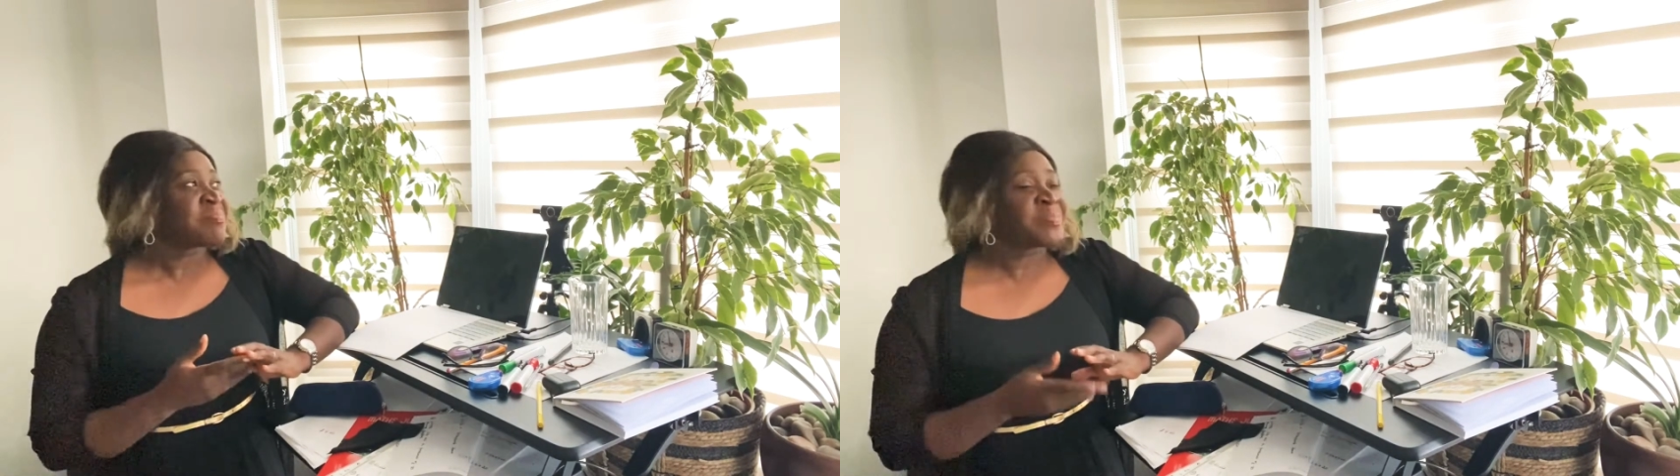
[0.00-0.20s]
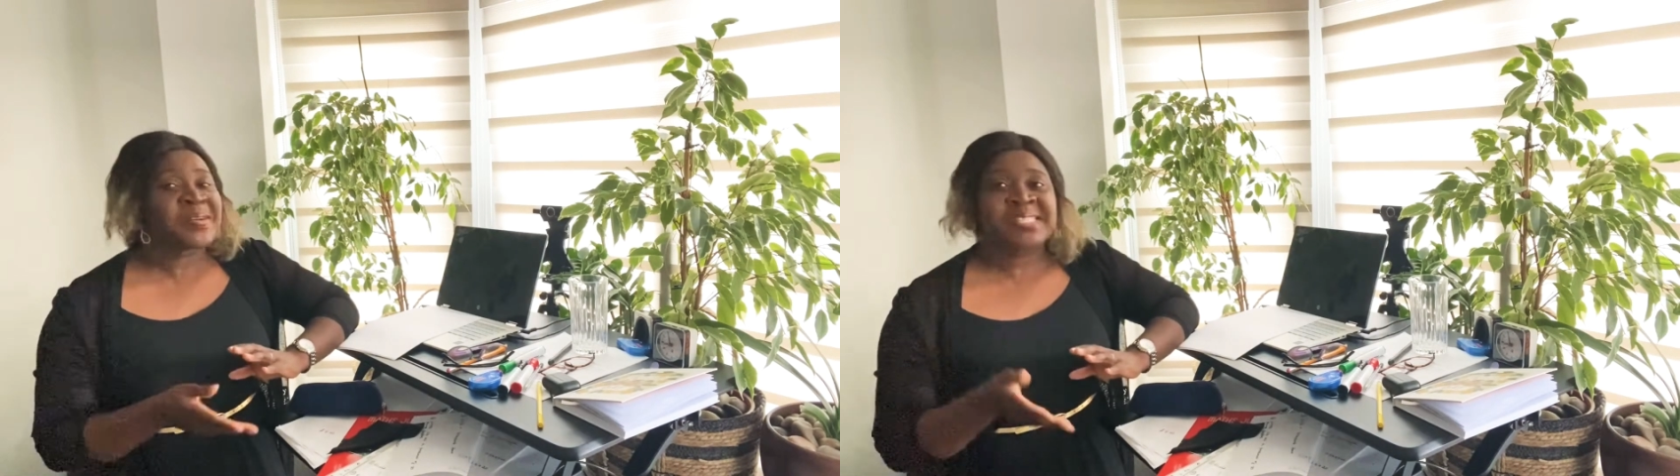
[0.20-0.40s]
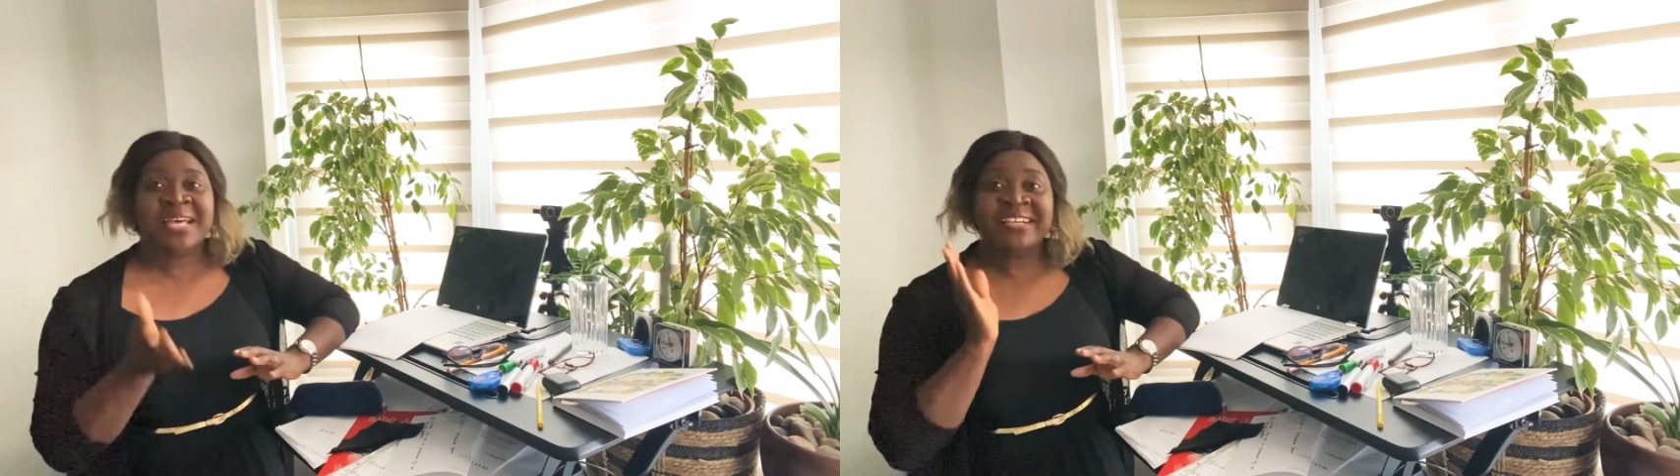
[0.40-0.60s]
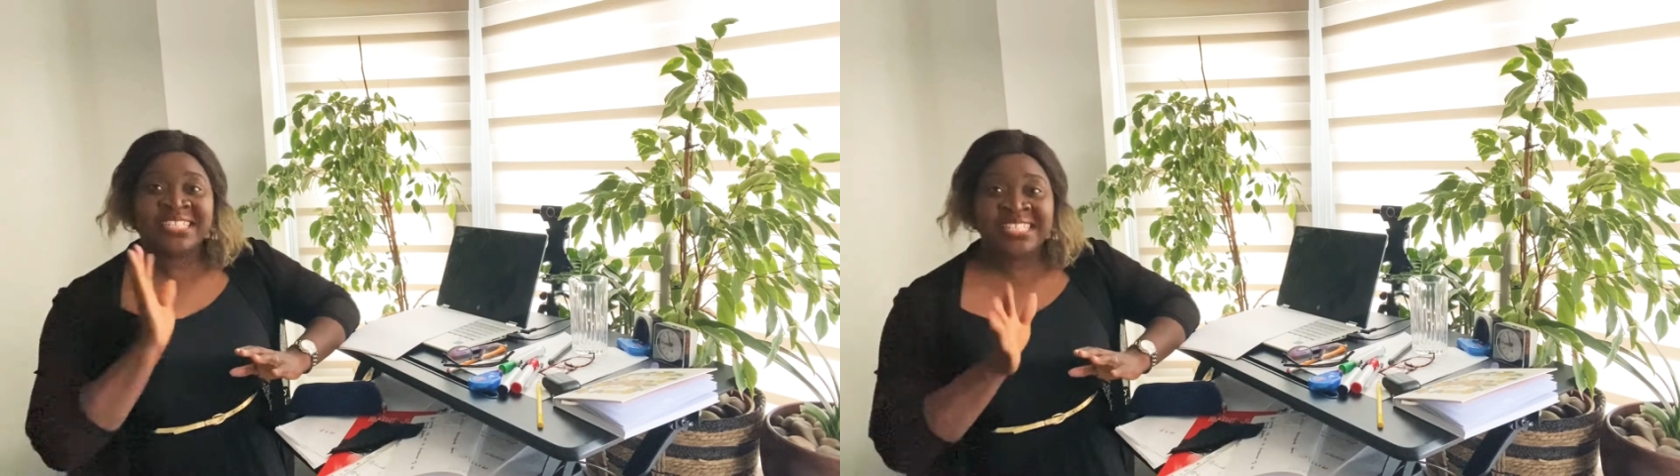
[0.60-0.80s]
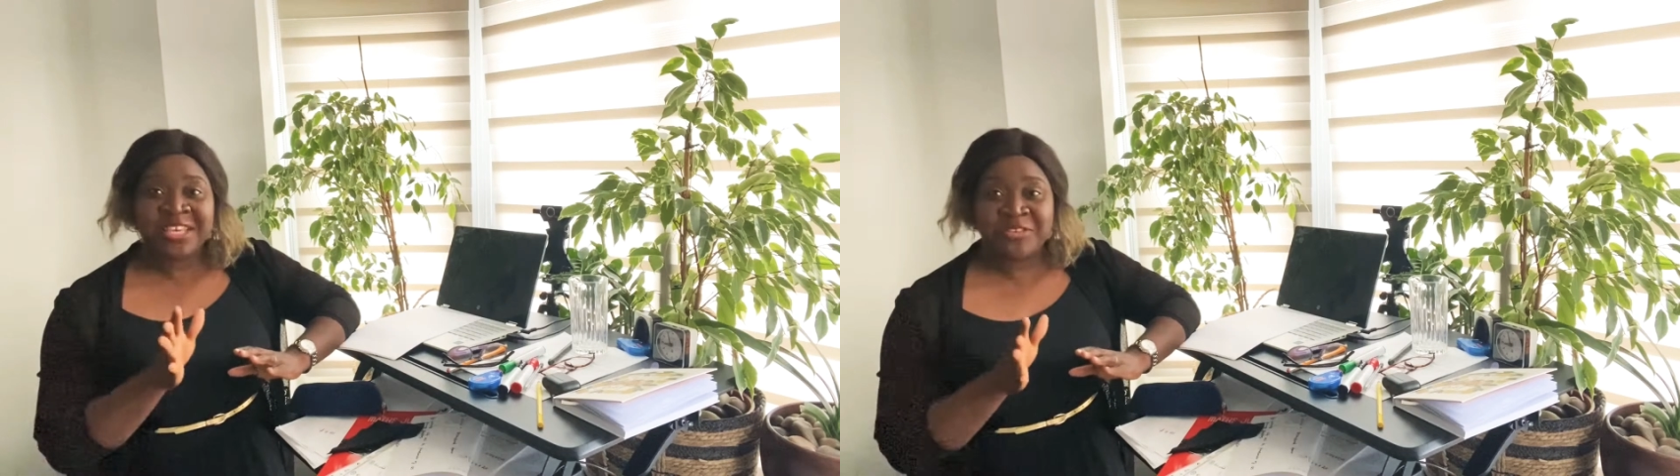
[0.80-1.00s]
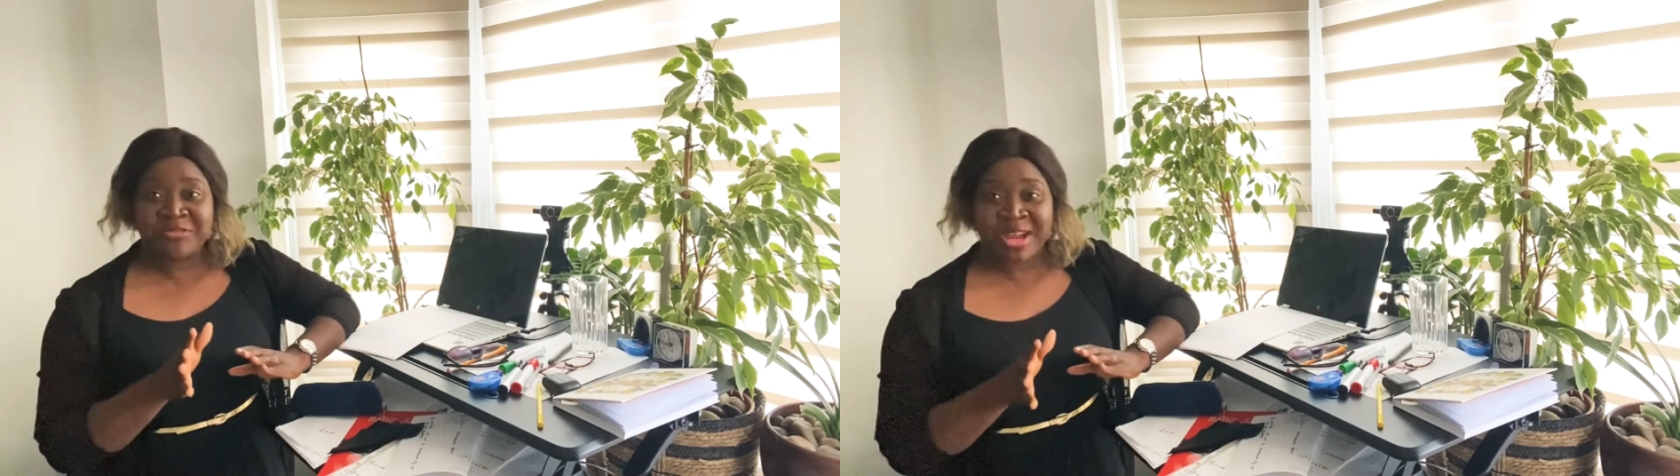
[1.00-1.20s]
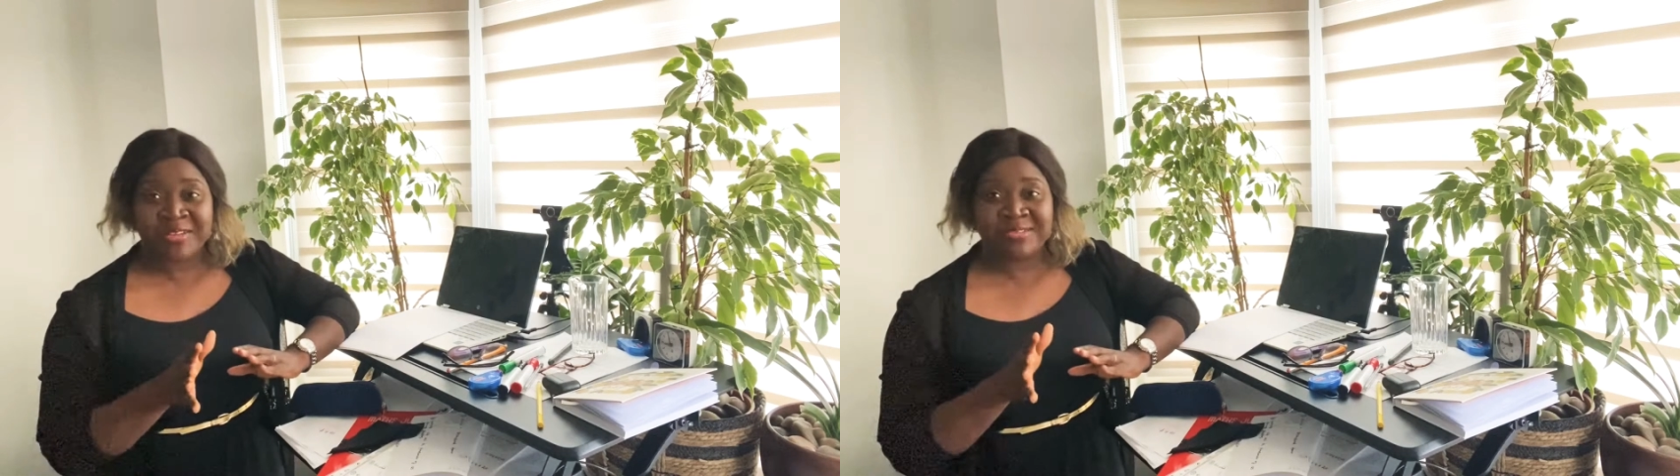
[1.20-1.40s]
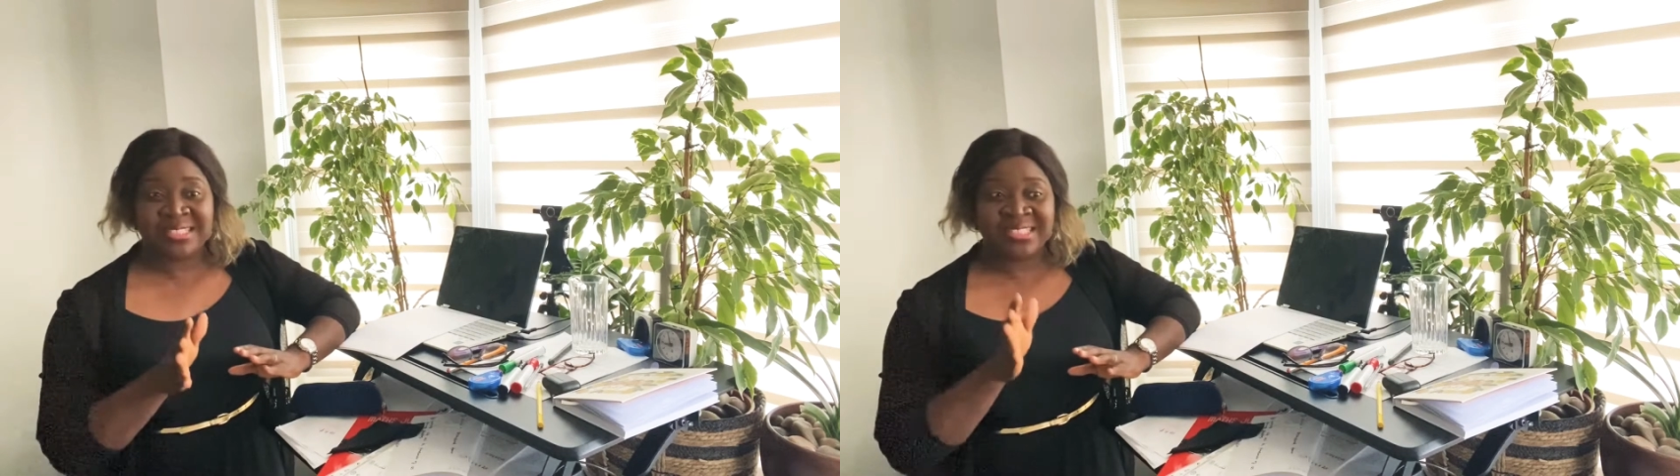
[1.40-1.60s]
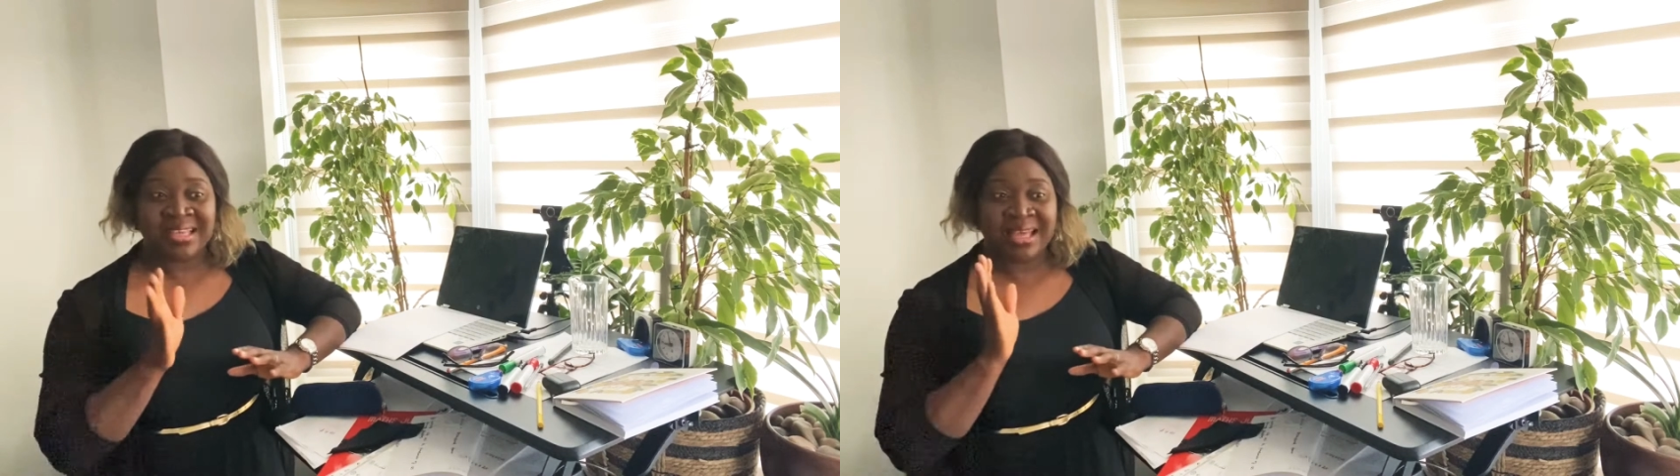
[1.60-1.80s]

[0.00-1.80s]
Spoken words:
But I'm going to take you around